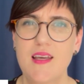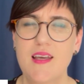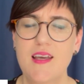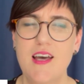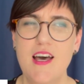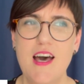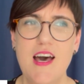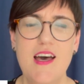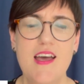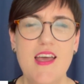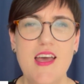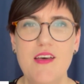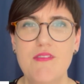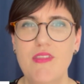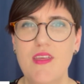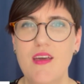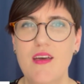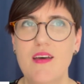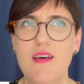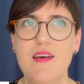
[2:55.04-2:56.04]
I had
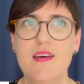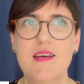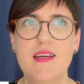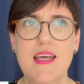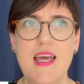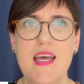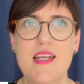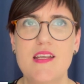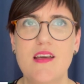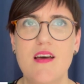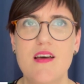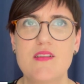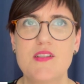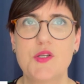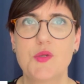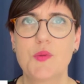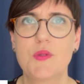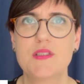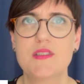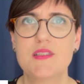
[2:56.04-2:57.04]
the
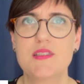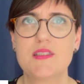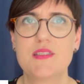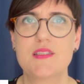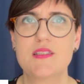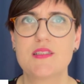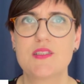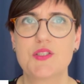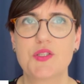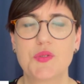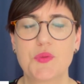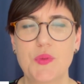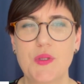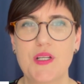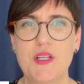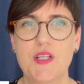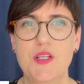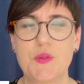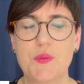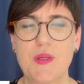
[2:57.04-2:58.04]
honor once to
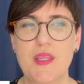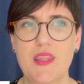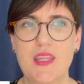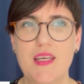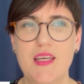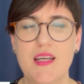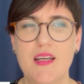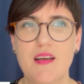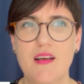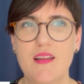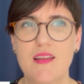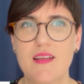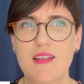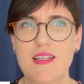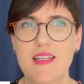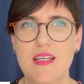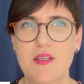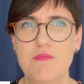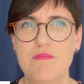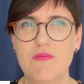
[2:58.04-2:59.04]
work with a colleague
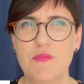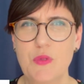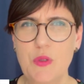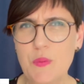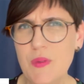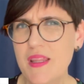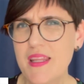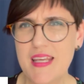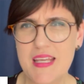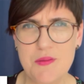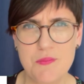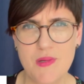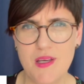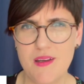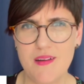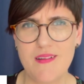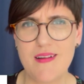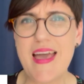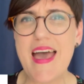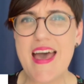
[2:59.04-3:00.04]
named, we will name
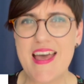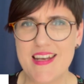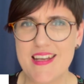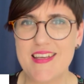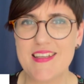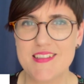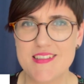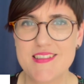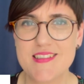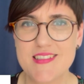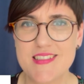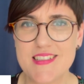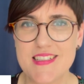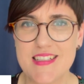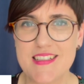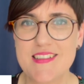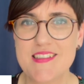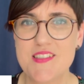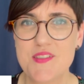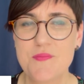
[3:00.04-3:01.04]
her Anna
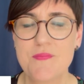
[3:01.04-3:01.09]
tonight.